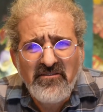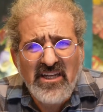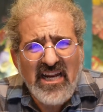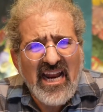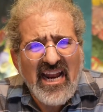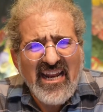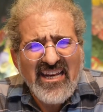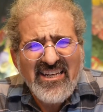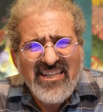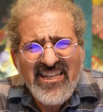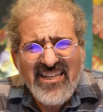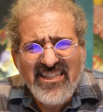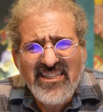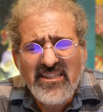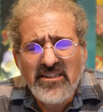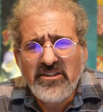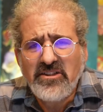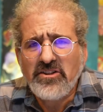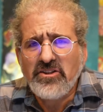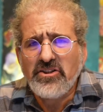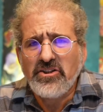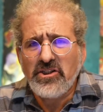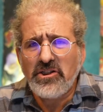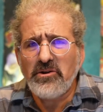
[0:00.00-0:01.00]
I needed to
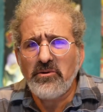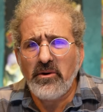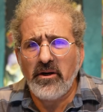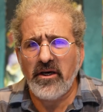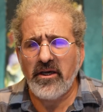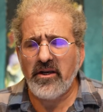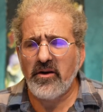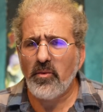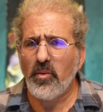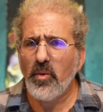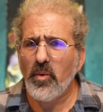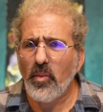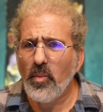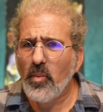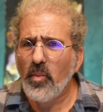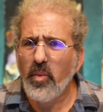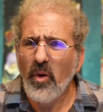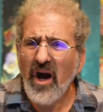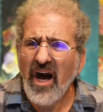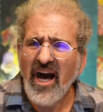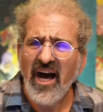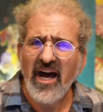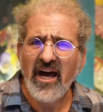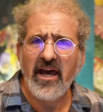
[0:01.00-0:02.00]
do it. Well,
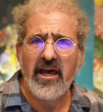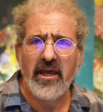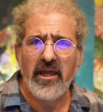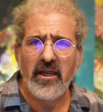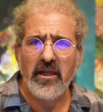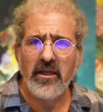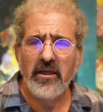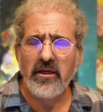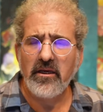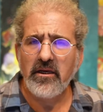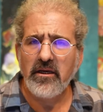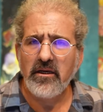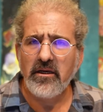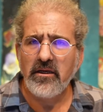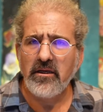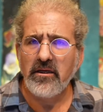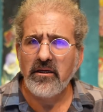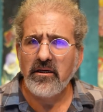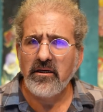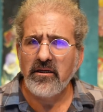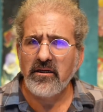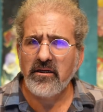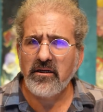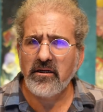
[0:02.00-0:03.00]
why?
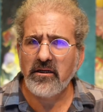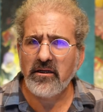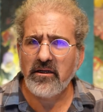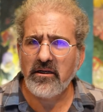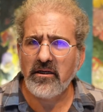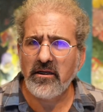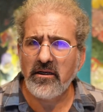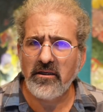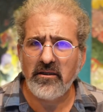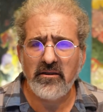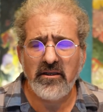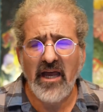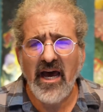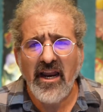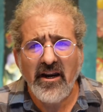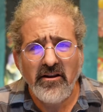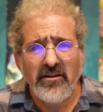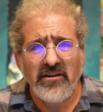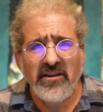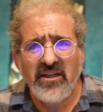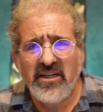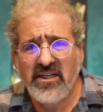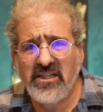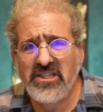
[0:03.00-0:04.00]
Not
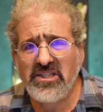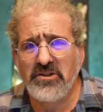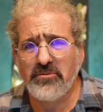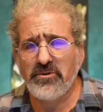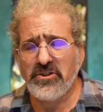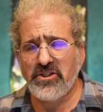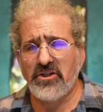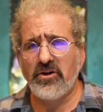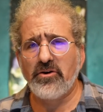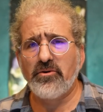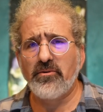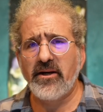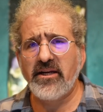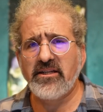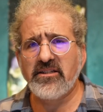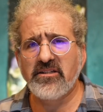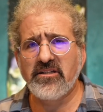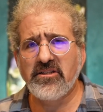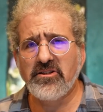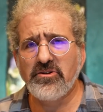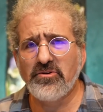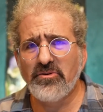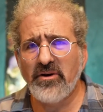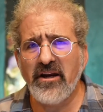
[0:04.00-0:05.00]
only because it was a great
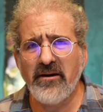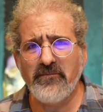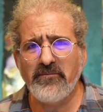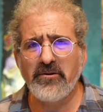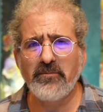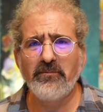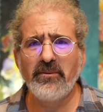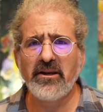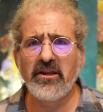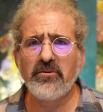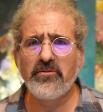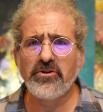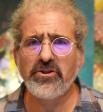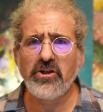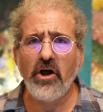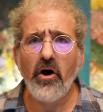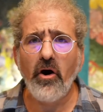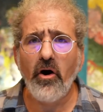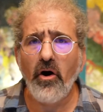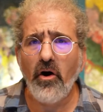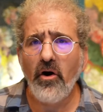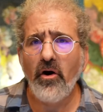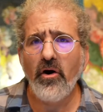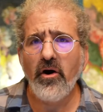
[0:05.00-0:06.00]
script, but it was
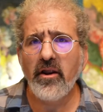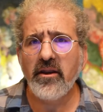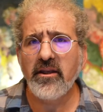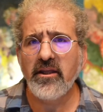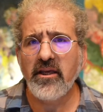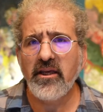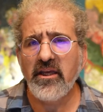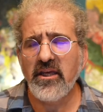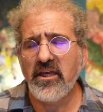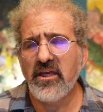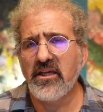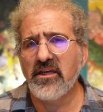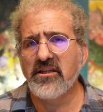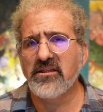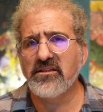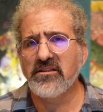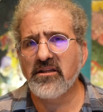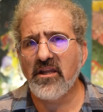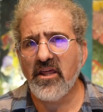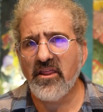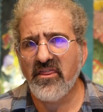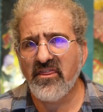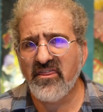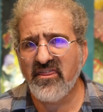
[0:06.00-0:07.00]
on his
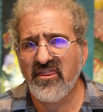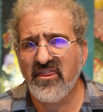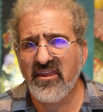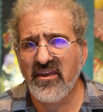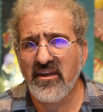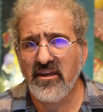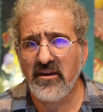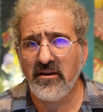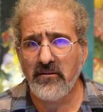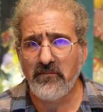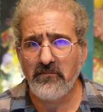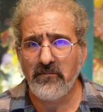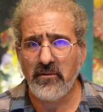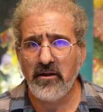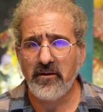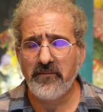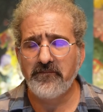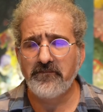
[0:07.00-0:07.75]
theme.